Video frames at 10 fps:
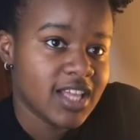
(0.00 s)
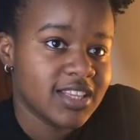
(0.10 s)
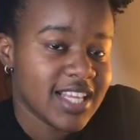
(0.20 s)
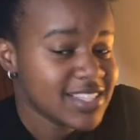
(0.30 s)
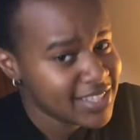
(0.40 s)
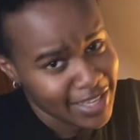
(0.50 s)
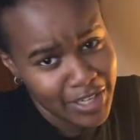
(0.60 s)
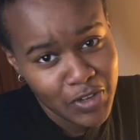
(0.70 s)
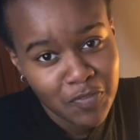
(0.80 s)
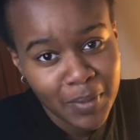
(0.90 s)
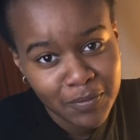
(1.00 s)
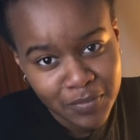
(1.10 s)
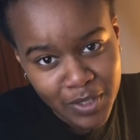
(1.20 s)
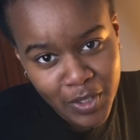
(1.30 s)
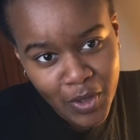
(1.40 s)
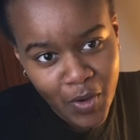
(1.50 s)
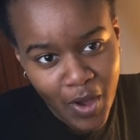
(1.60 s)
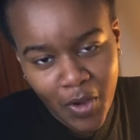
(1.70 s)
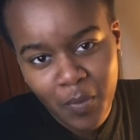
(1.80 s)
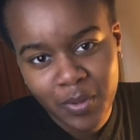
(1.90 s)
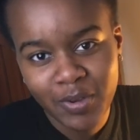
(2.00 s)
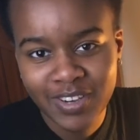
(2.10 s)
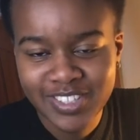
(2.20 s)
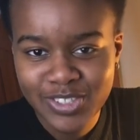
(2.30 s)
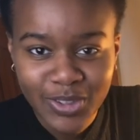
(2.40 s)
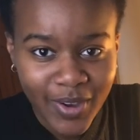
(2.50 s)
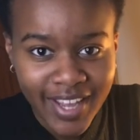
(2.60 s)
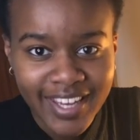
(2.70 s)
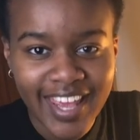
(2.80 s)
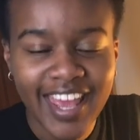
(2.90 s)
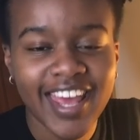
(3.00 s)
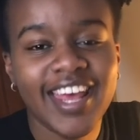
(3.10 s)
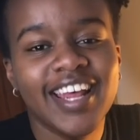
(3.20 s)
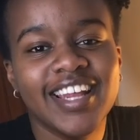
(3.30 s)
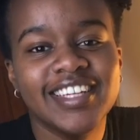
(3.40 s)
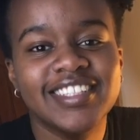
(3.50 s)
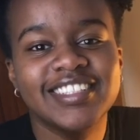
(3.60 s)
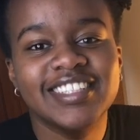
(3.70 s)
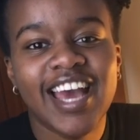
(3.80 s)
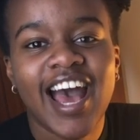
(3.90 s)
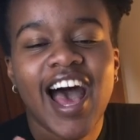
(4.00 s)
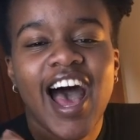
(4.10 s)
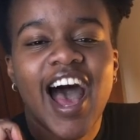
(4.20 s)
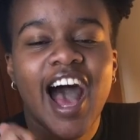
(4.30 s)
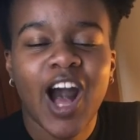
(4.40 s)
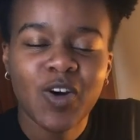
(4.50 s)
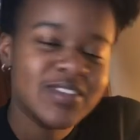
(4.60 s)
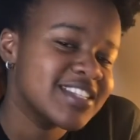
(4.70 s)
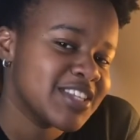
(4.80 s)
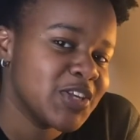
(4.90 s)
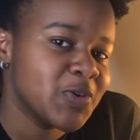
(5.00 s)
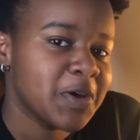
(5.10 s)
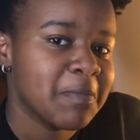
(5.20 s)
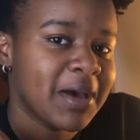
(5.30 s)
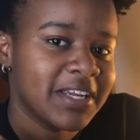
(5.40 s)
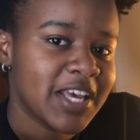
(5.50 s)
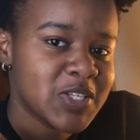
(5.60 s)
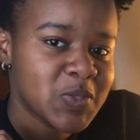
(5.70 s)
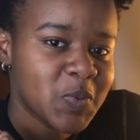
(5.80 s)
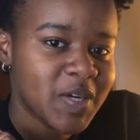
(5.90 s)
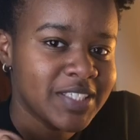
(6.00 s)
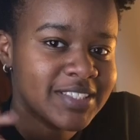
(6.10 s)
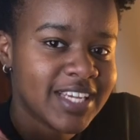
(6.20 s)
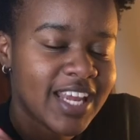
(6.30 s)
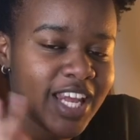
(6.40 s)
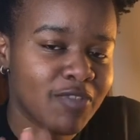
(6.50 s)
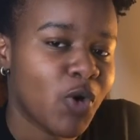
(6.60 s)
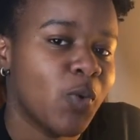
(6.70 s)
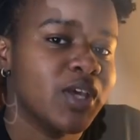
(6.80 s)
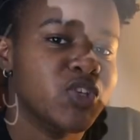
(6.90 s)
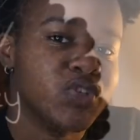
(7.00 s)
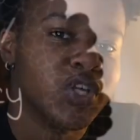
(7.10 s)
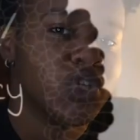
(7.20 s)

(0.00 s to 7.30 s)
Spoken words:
That's the end of my video. I hope you enjoyed, and I'll see you in my next one. Love always.